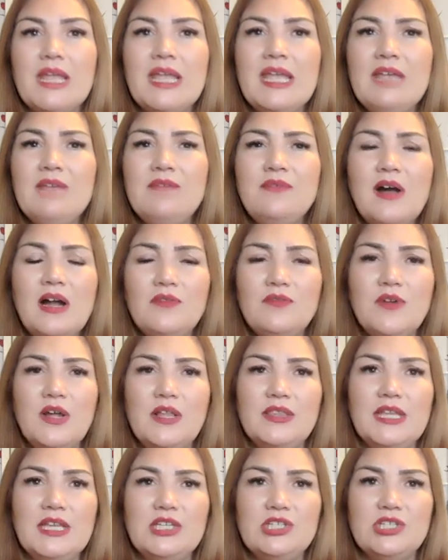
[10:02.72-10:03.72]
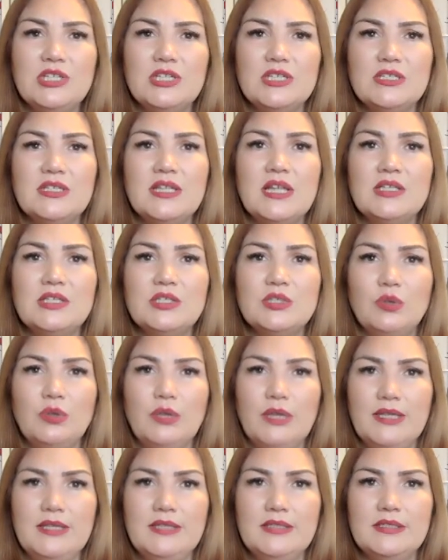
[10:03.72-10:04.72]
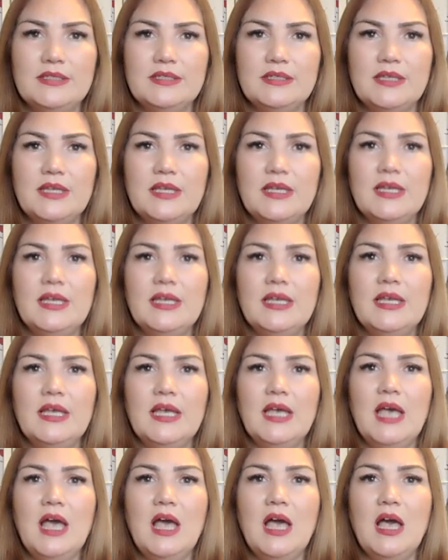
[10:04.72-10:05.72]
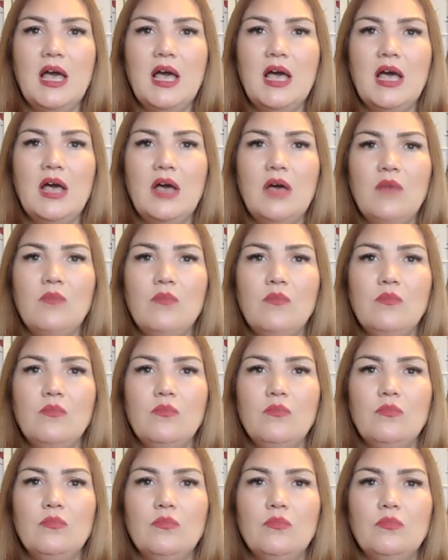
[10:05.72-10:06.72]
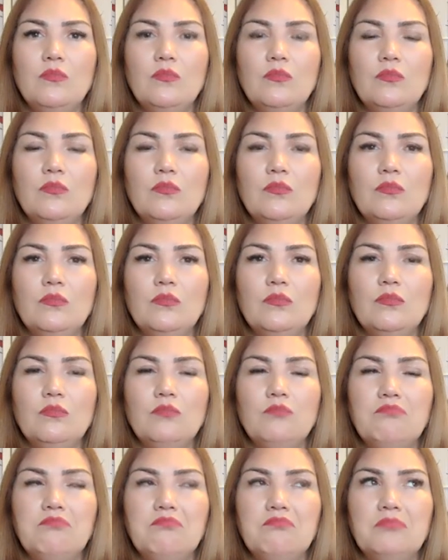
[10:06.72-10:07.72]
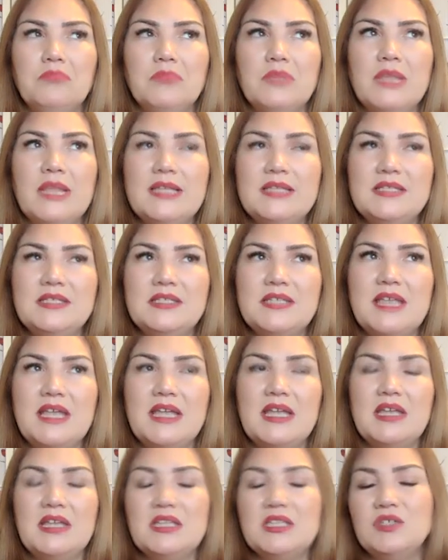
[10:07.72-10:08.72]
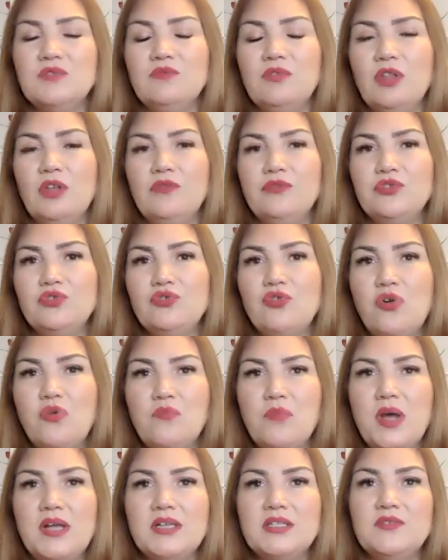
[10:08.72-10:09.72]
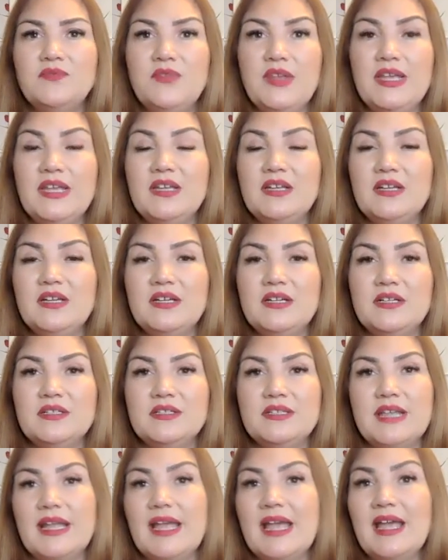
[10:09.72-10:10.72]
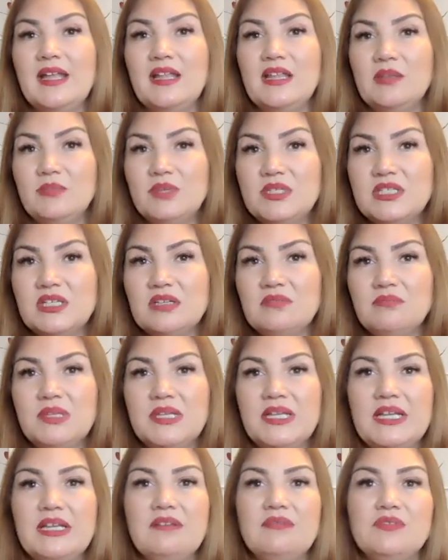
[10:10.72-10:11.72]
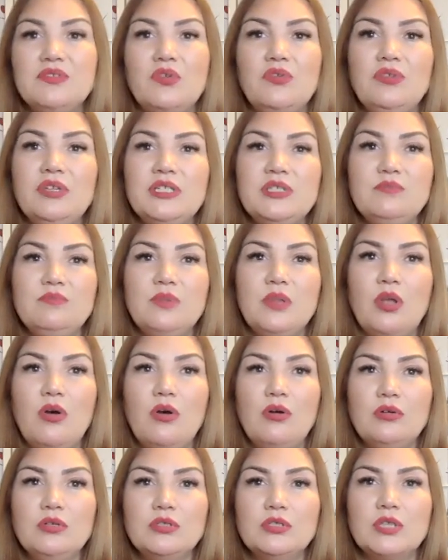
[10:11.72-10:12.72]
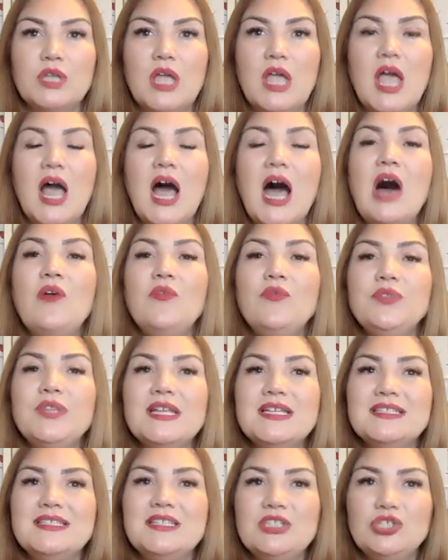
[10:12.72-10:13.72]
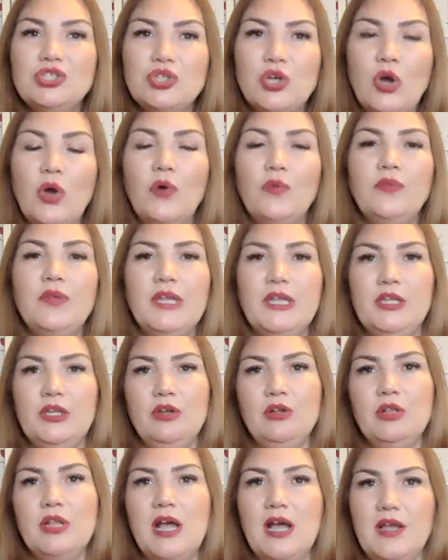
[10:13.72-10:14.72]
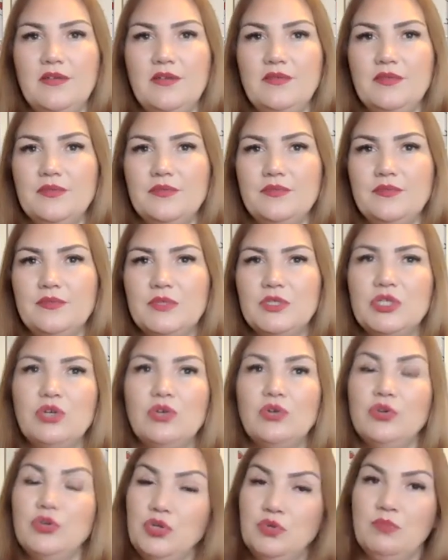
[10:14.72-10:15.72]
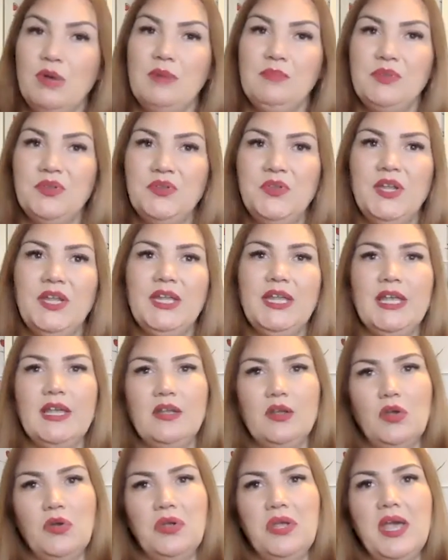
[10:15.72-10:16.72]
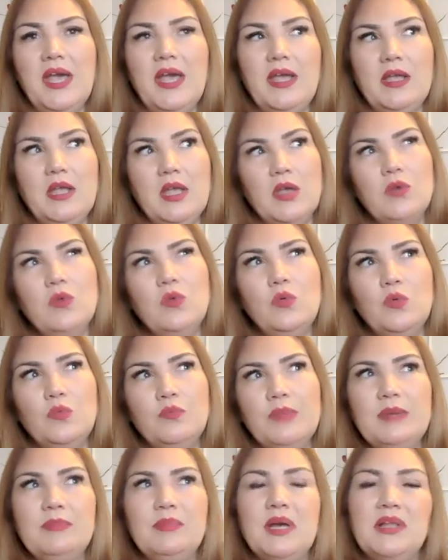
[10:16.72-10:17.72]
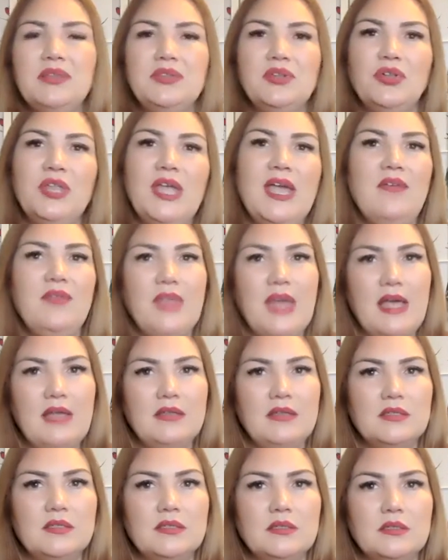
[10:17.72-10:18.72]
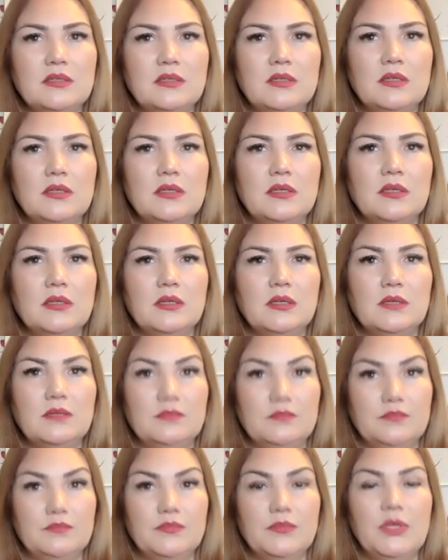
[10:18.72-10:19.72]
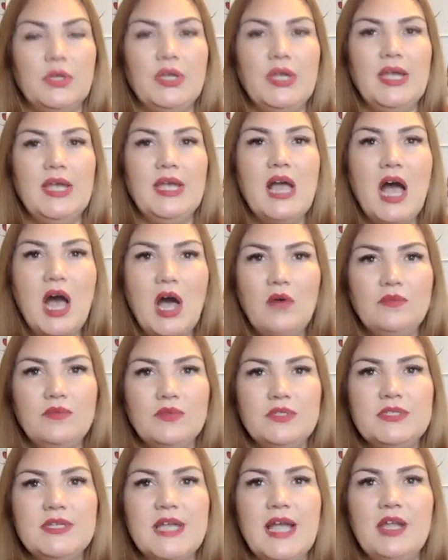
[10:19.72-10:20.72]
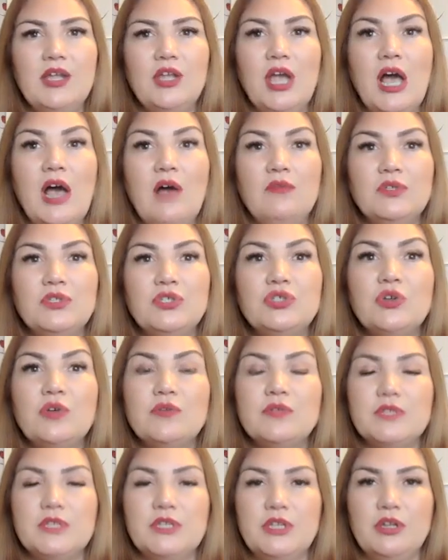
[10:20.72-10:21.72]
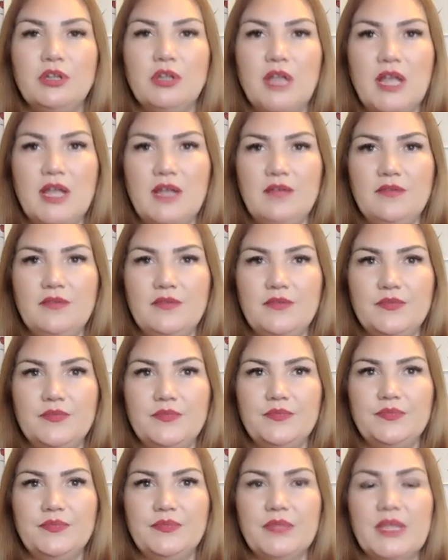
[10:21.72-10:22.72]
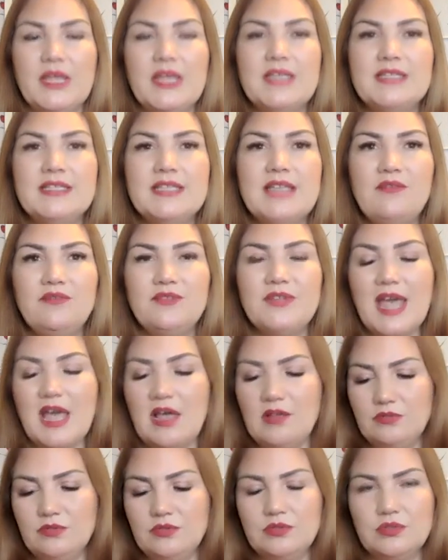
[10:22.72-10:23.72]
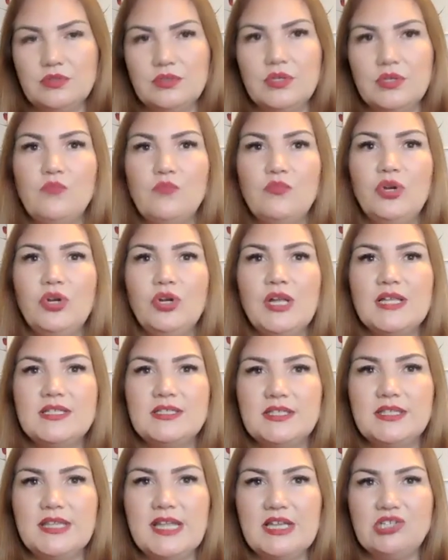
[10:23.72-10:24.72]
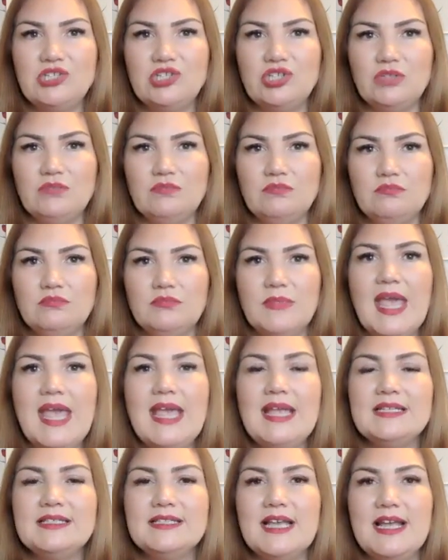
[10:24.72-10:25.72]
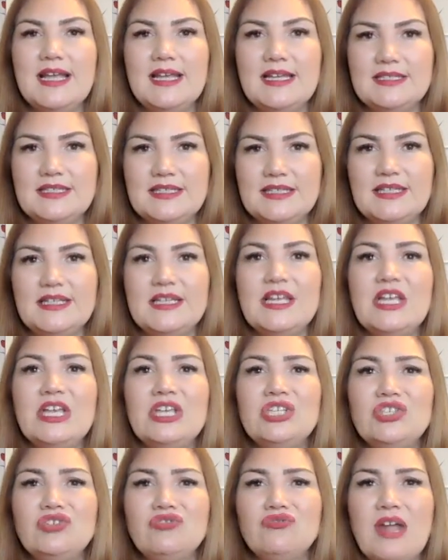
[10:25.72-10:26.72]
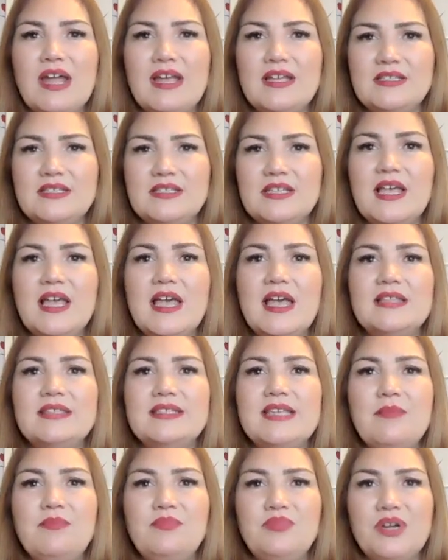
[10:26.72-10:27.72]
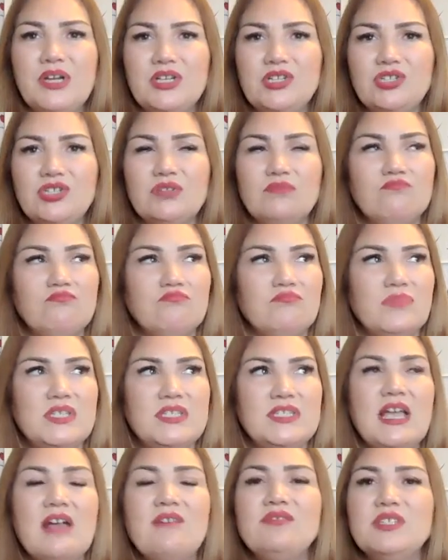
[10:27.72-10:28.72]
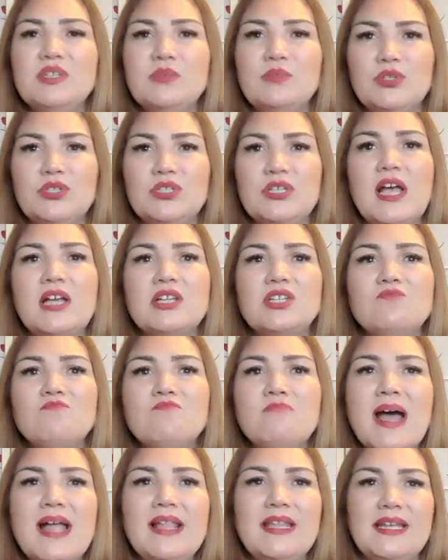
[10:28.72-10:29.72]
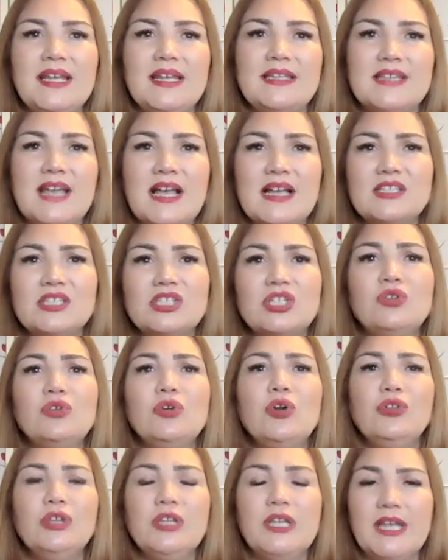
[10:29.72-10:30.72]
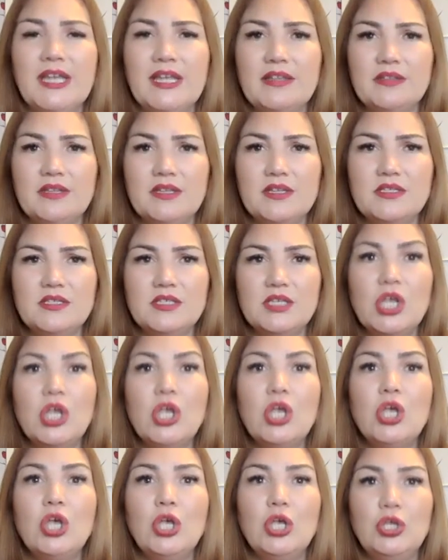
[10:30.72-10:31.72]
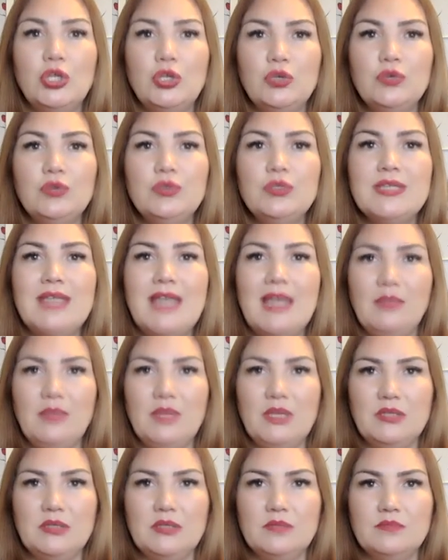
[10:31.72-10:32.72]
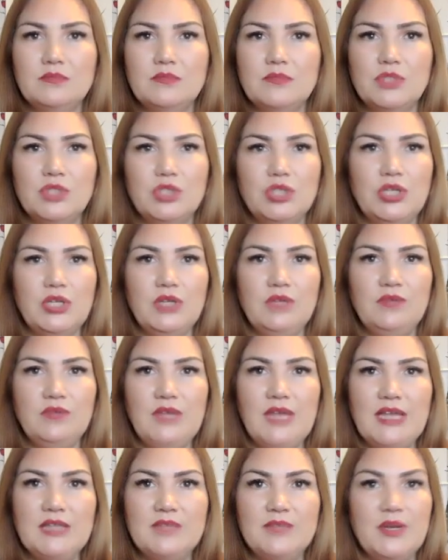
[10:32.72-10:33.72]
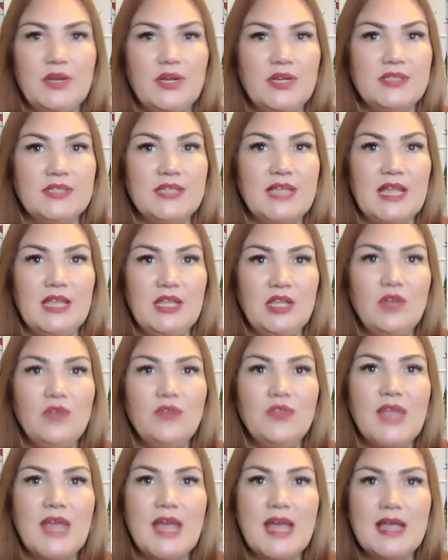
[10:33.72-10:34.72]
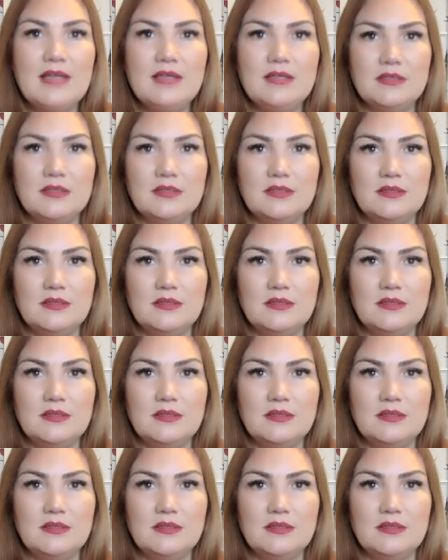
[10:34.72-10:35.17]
if our foundation is not solid, um, let's say it is full of traumas, fears, again, limiting beliefs, all these blocks, how does it show in your life? So you might be thinking, okay, oh, maybe I don't have that. Okay, I will tell you how it shows in your life. Self doubt, procrastination, anxiety, stress, depression, self sabotage, panic attacks, chronic illness, you name it. So if you experience any of that,